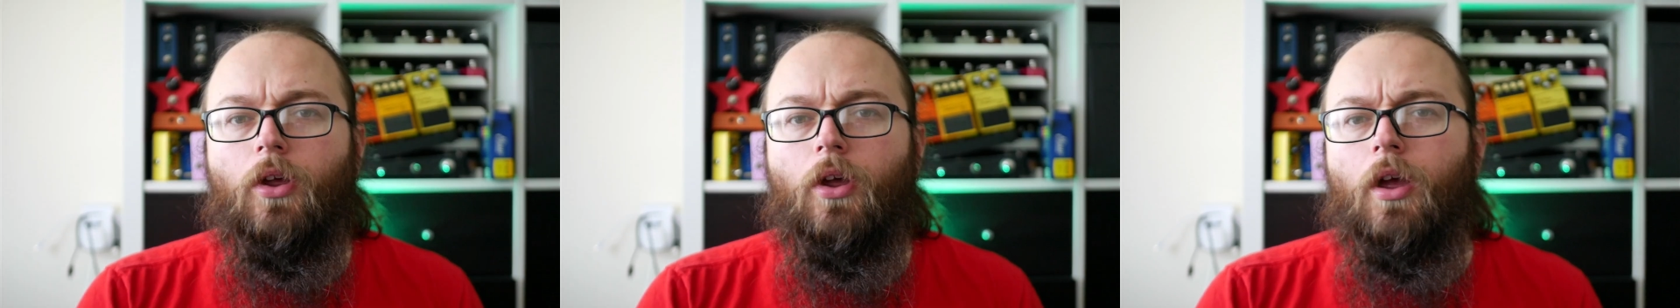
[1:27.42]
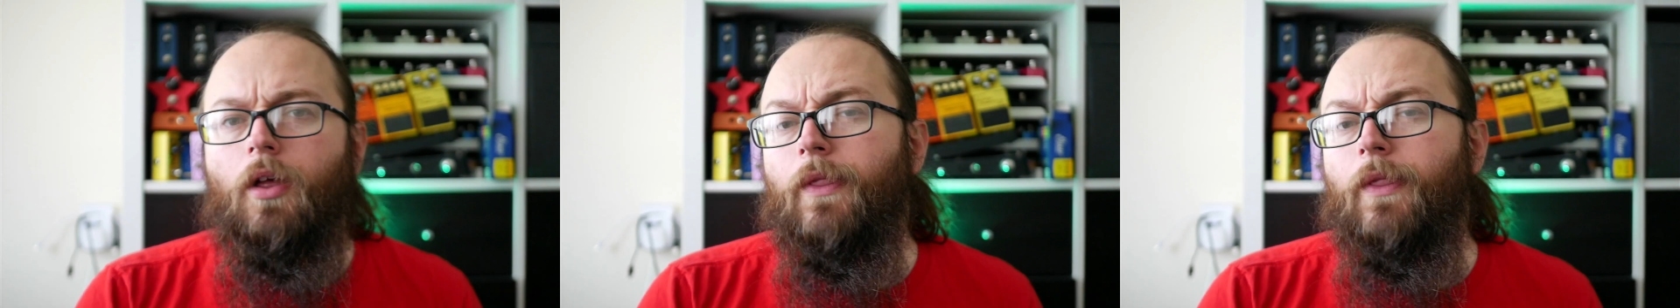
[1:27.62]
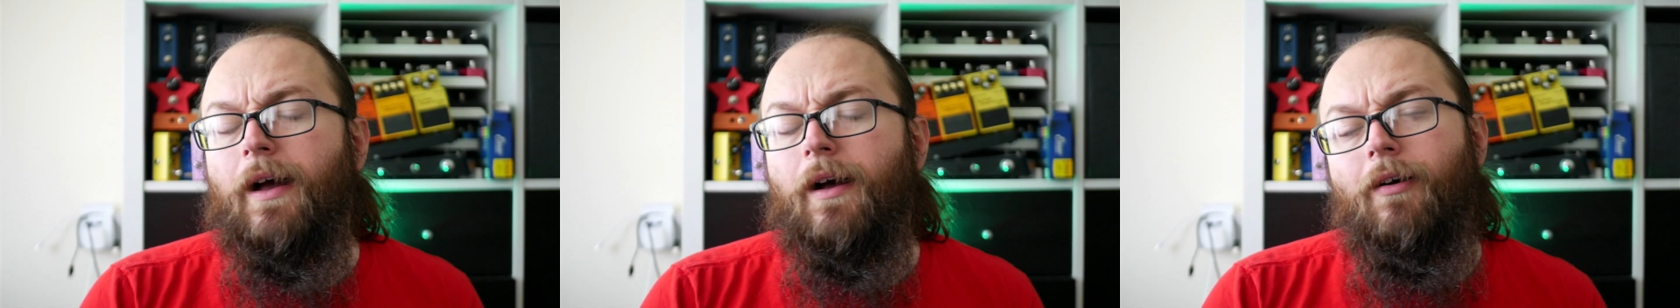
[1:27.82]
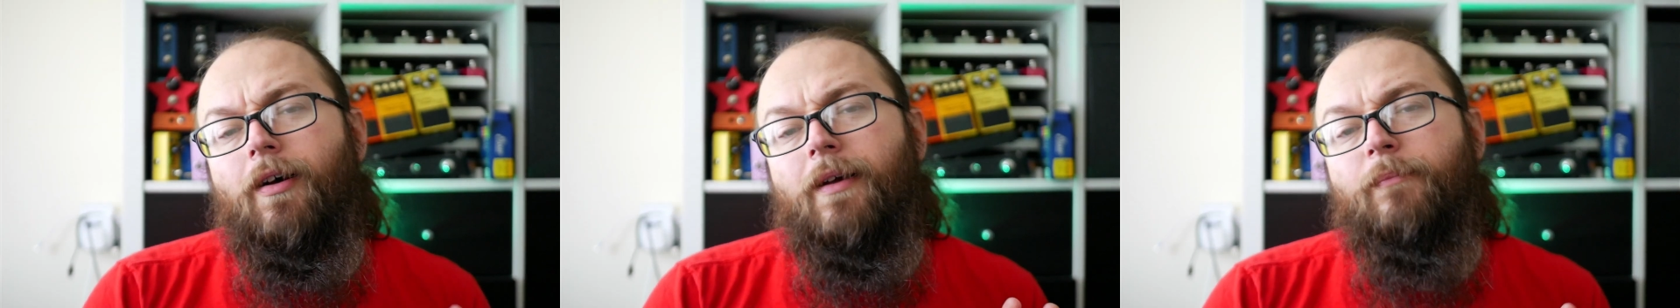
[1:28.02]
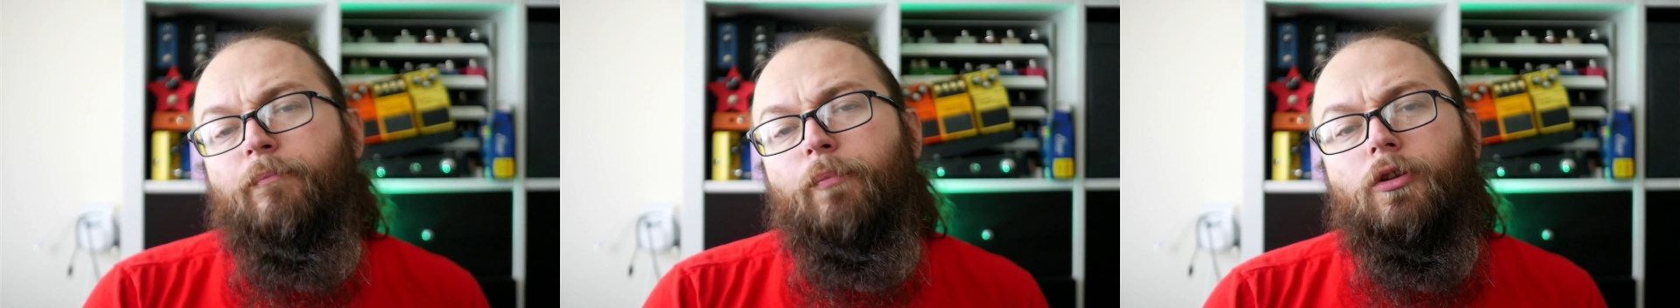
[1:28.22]
There are
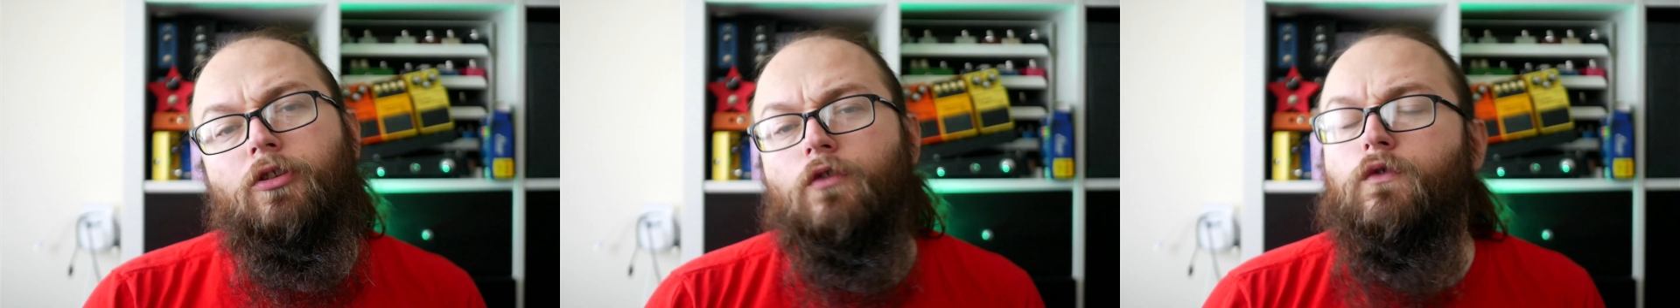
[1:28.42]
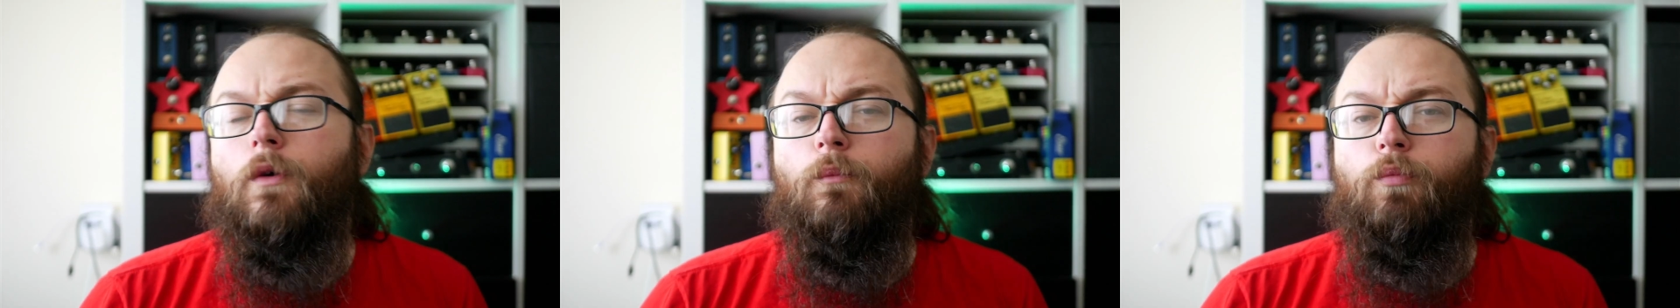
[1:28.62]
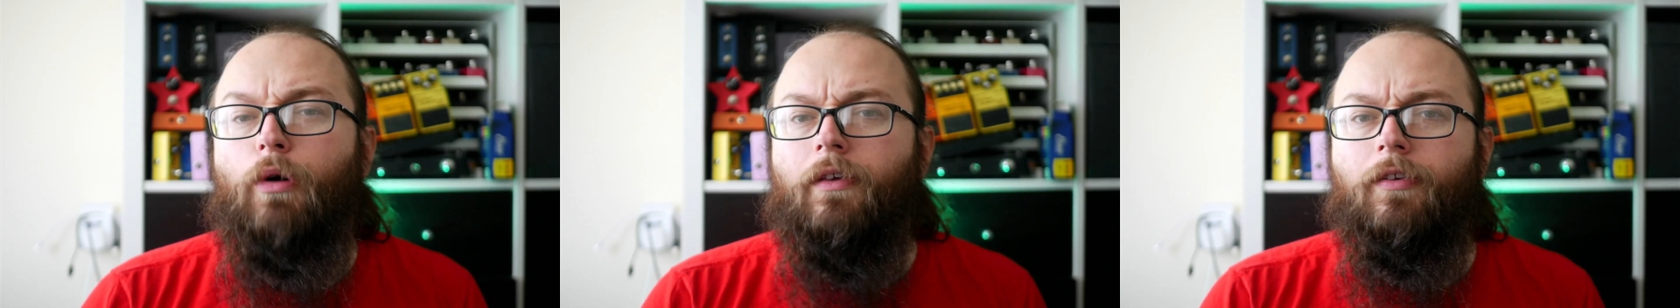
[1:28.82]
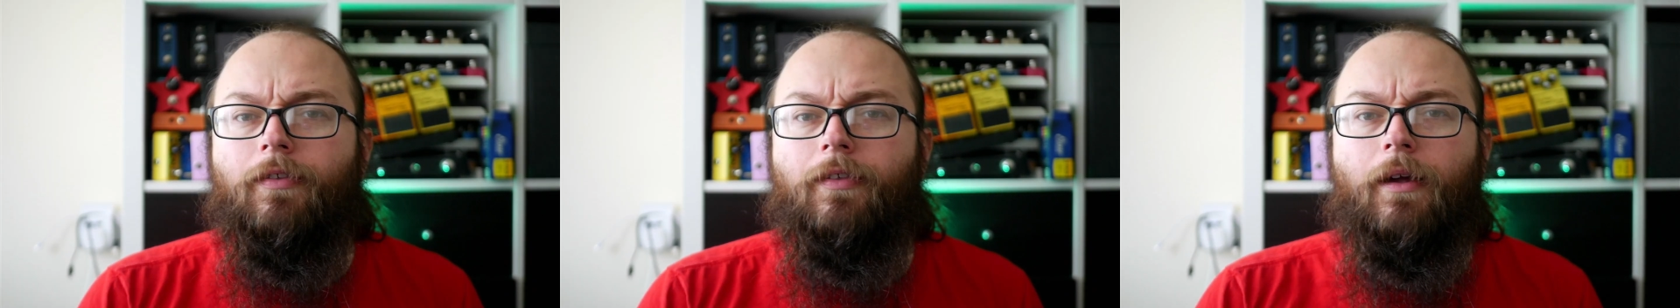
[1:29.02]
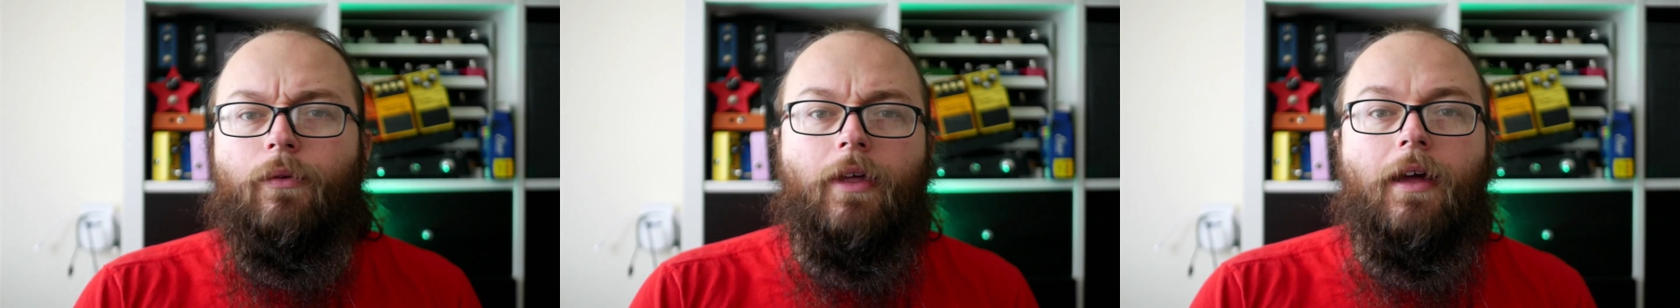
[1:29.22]
a bunch of compressors
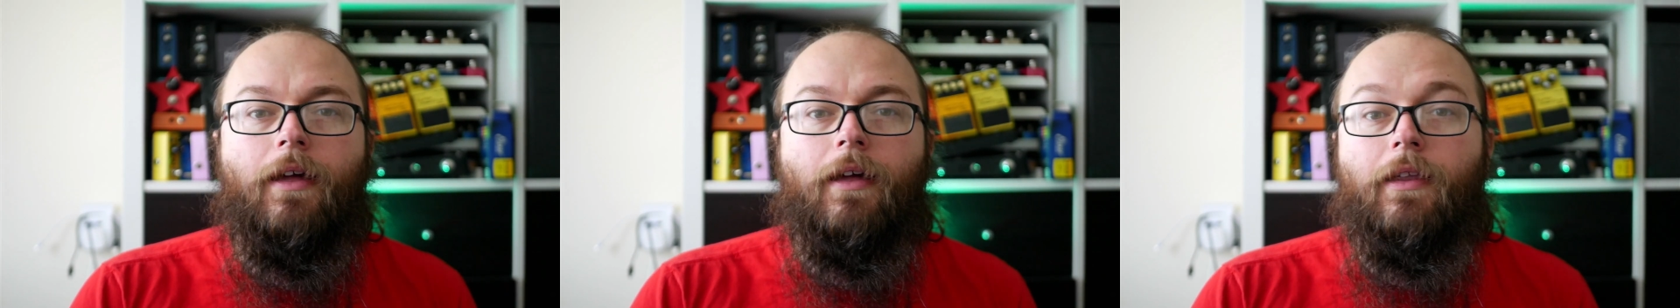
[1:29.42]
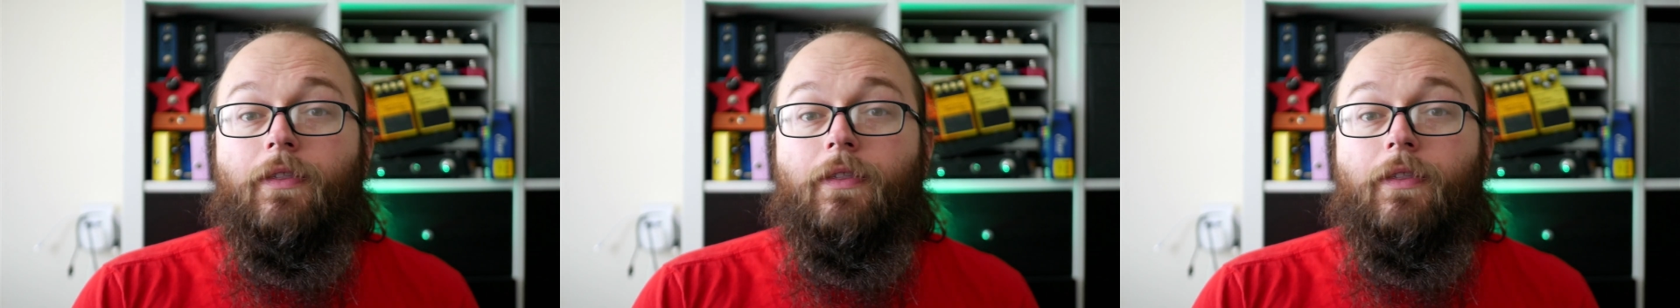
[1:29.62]
out there